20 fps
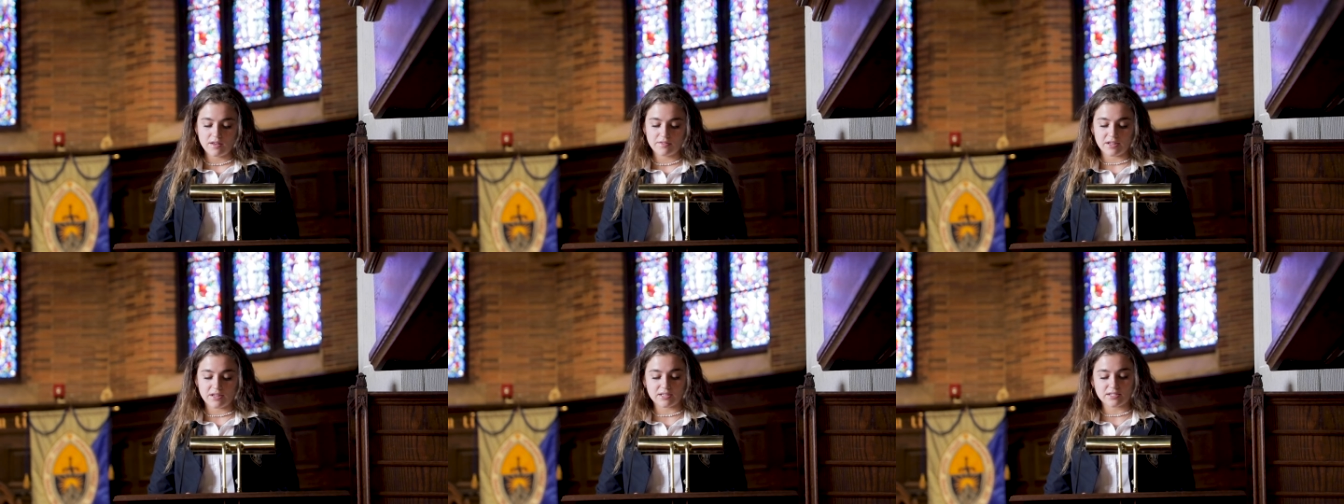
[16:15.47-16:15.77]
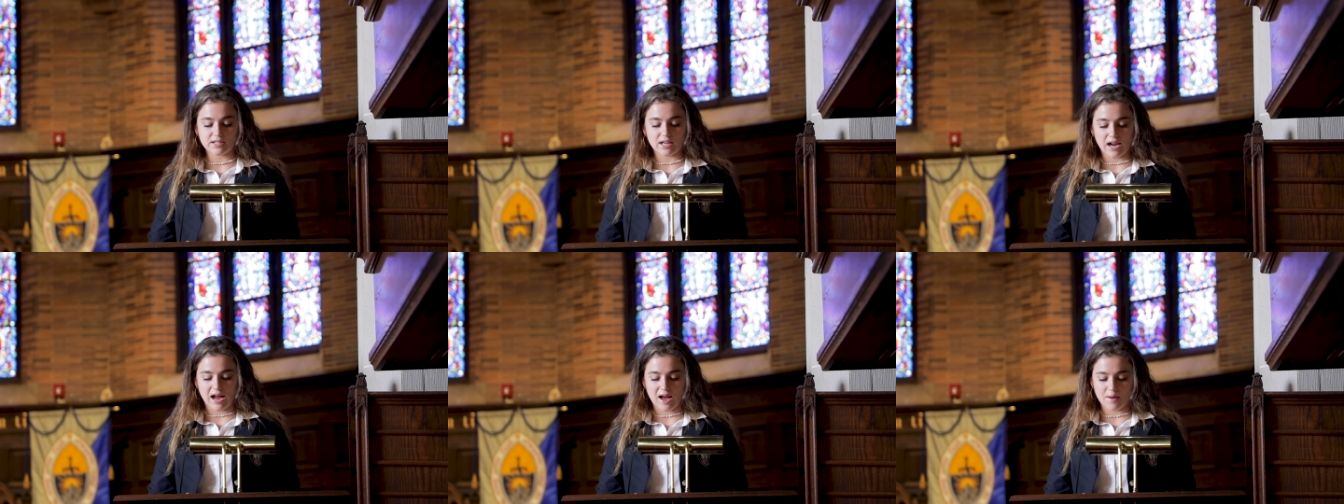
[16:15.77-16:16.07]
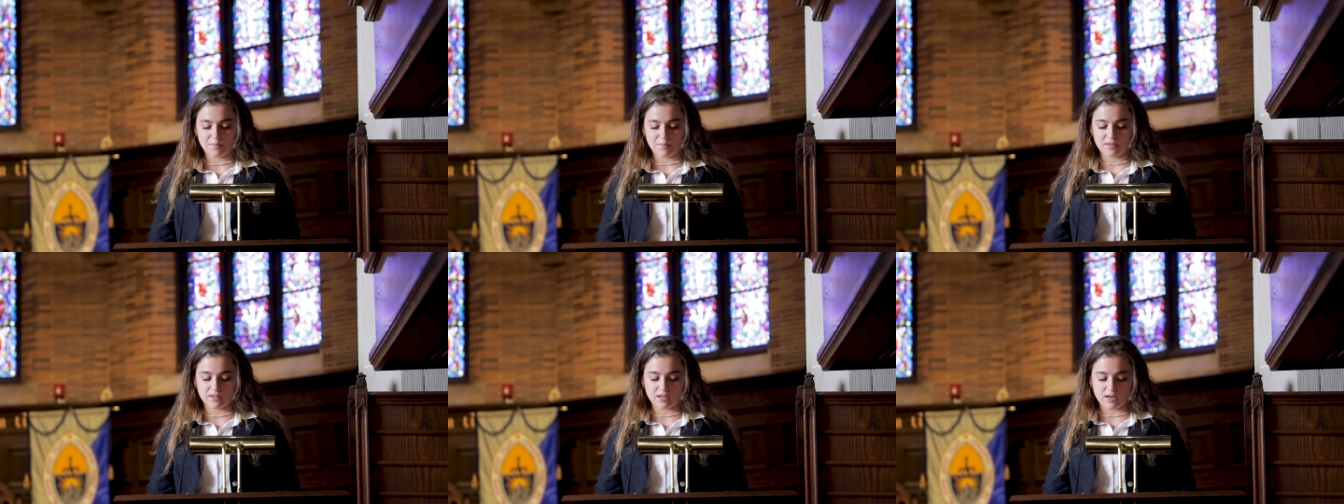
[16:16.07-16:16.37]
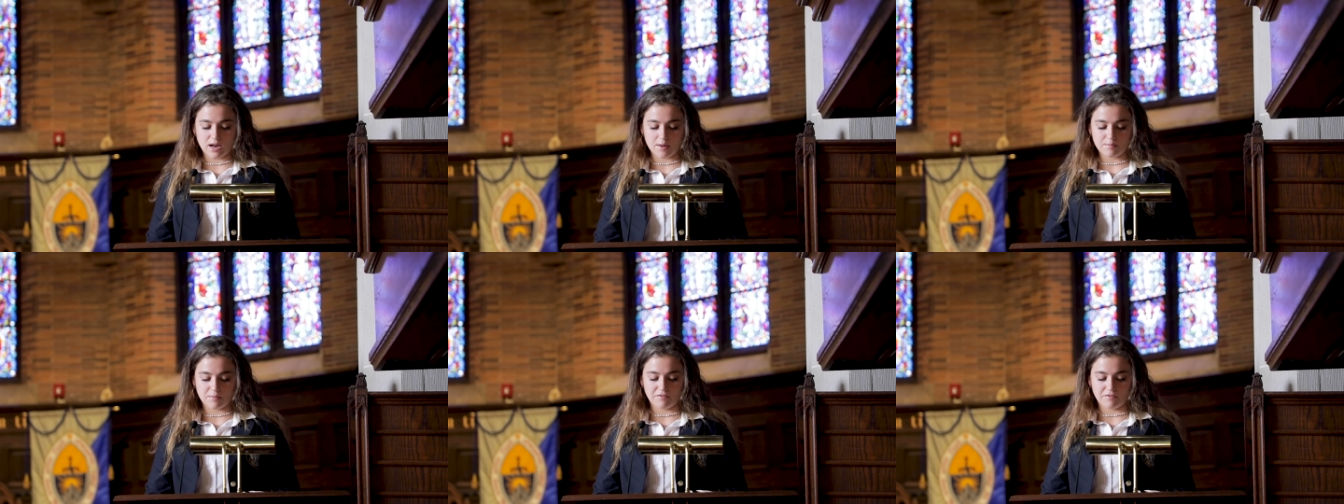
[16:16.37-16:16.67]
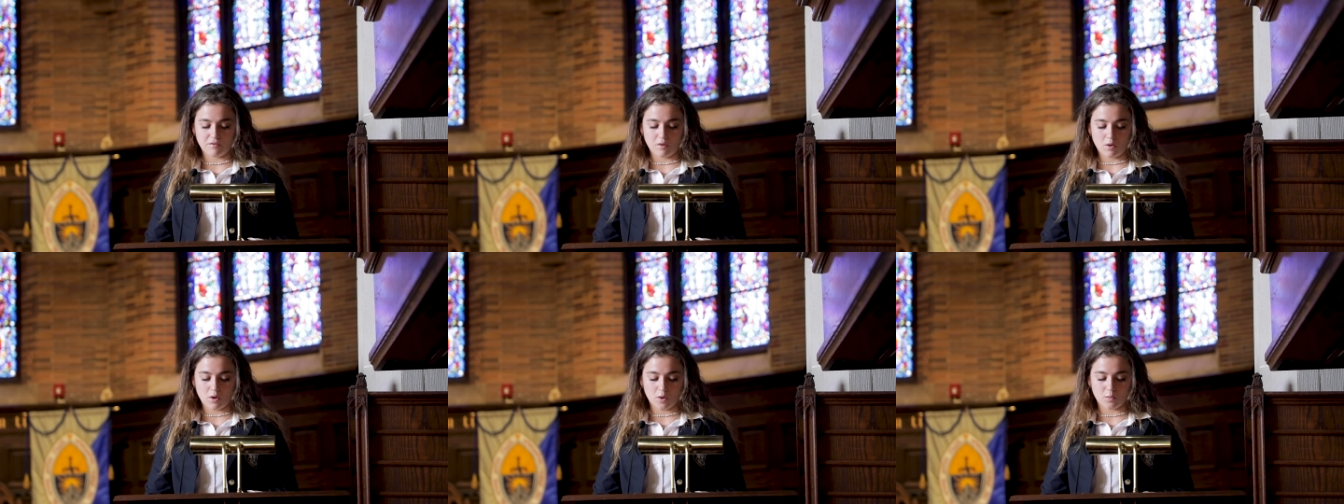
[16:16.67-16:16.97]
Things that happened the night
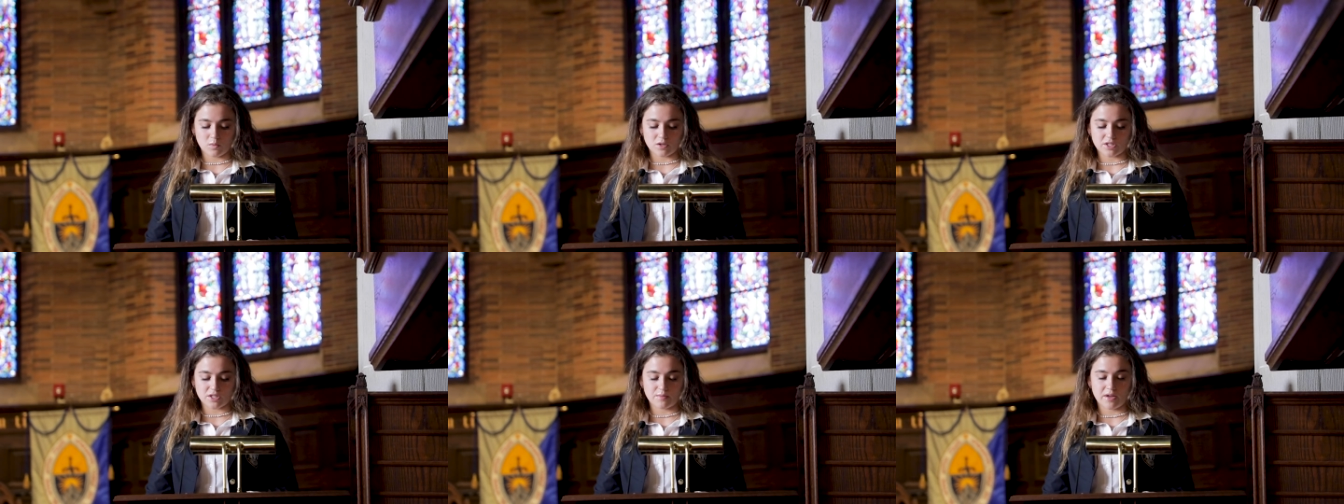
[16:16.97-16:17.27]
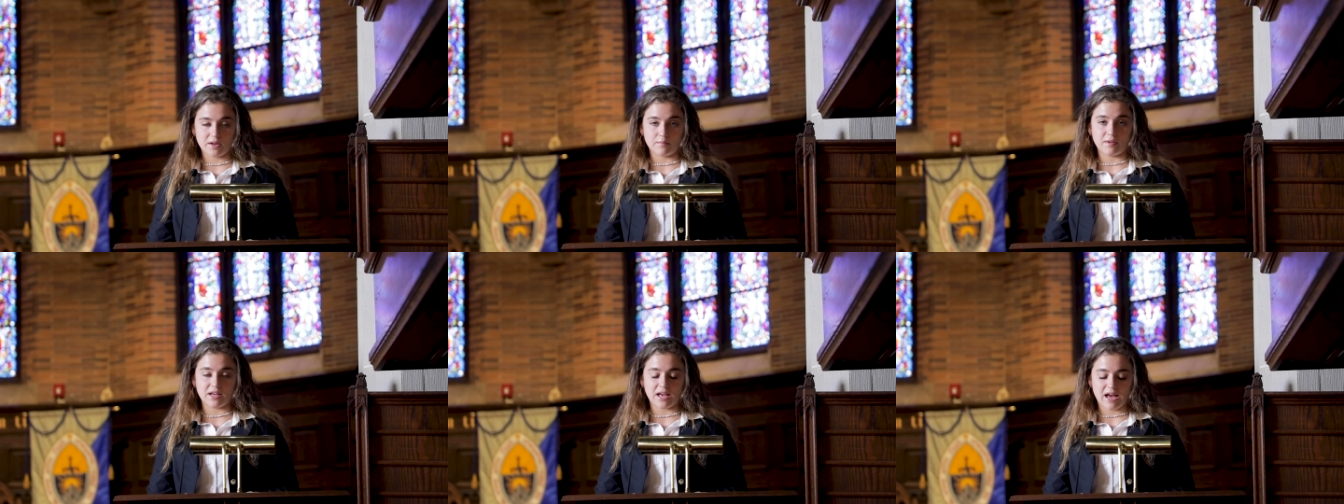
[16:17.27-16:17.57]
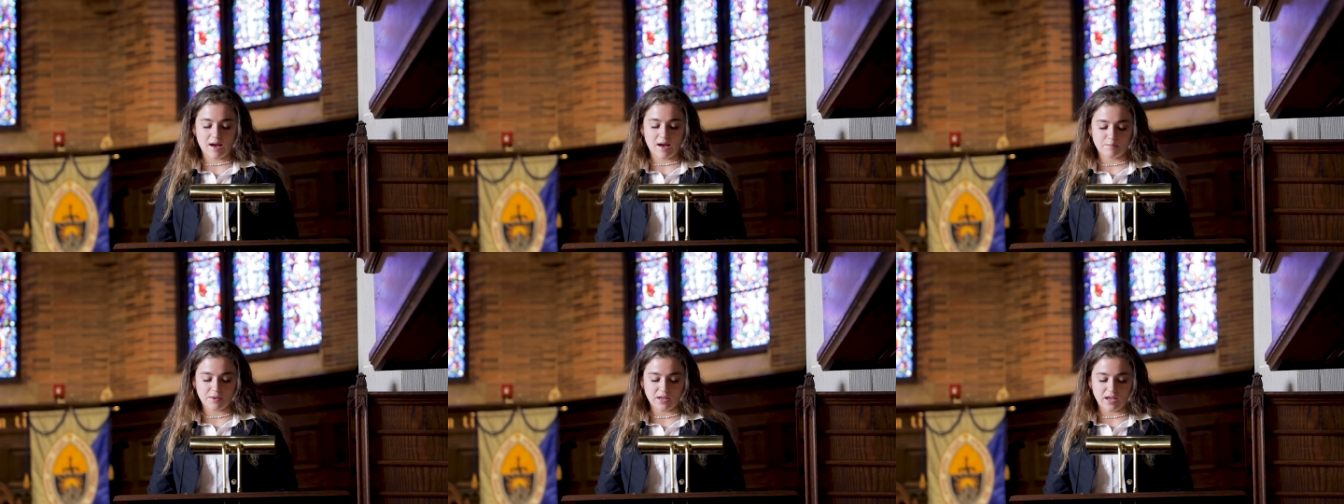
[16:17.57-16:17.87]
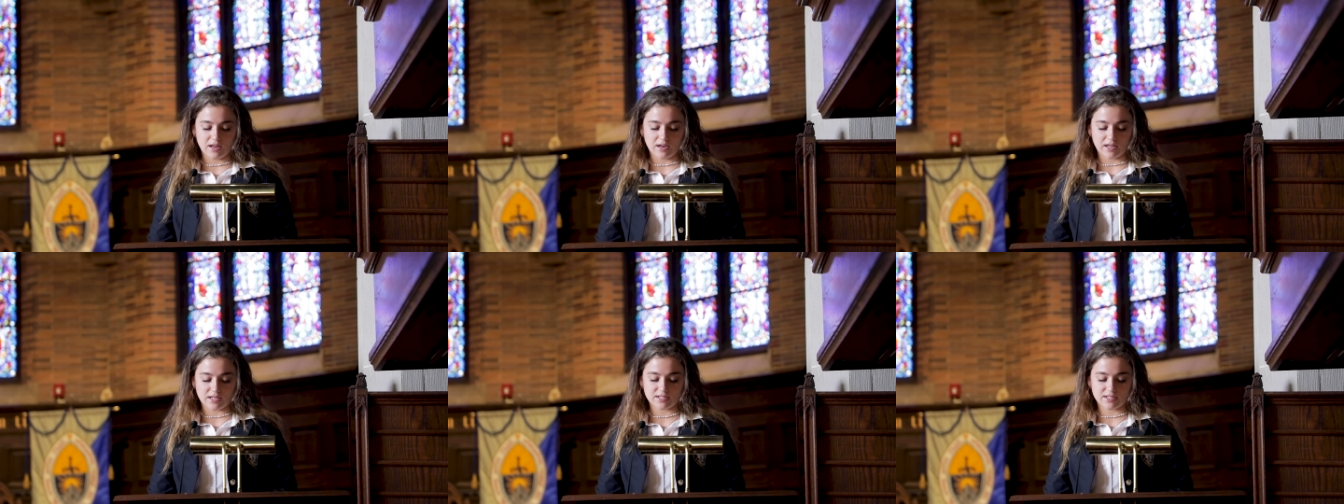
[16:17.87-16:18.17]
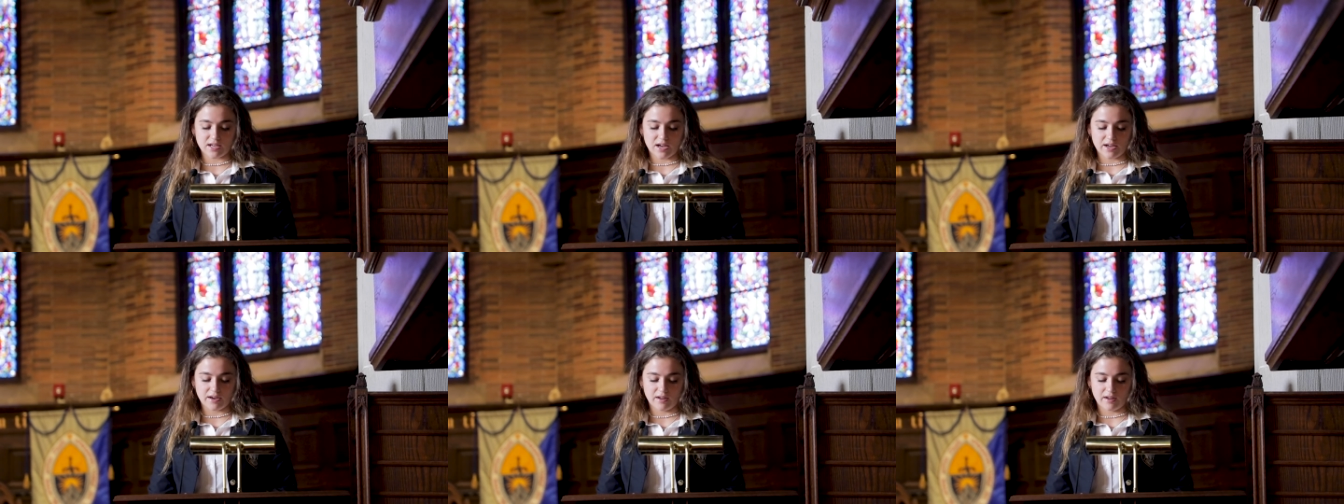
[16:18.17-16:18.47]
before, which made me happy and
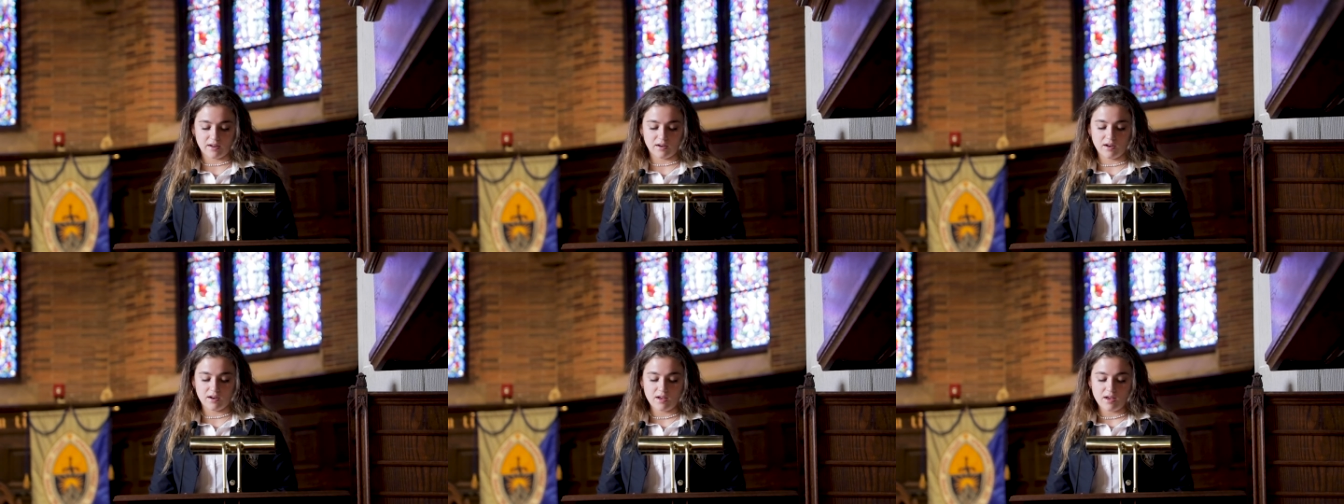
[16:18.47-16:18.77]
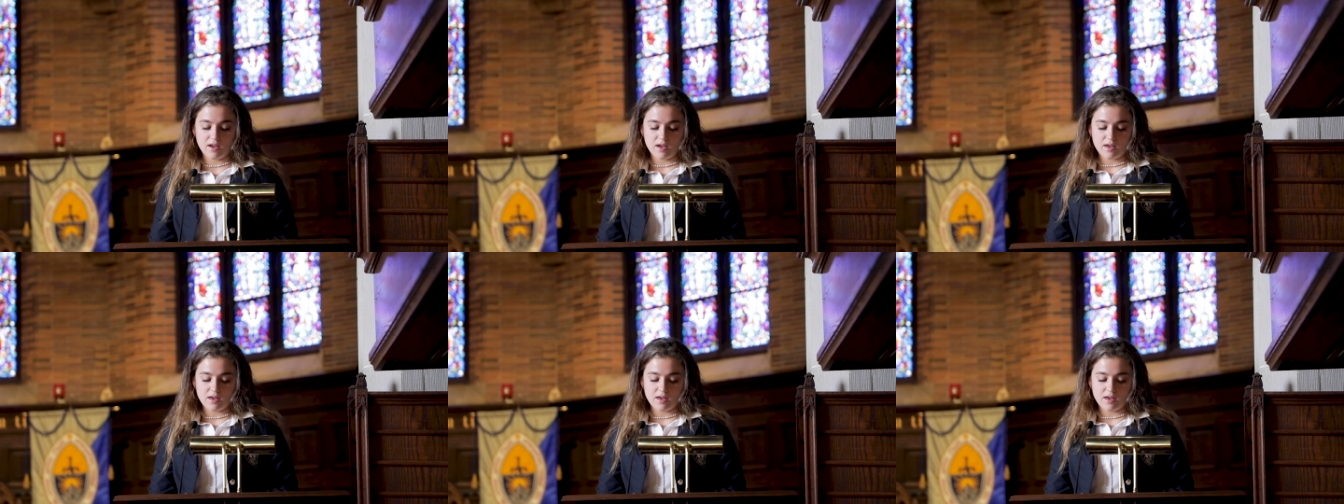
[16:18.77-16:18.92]
excited,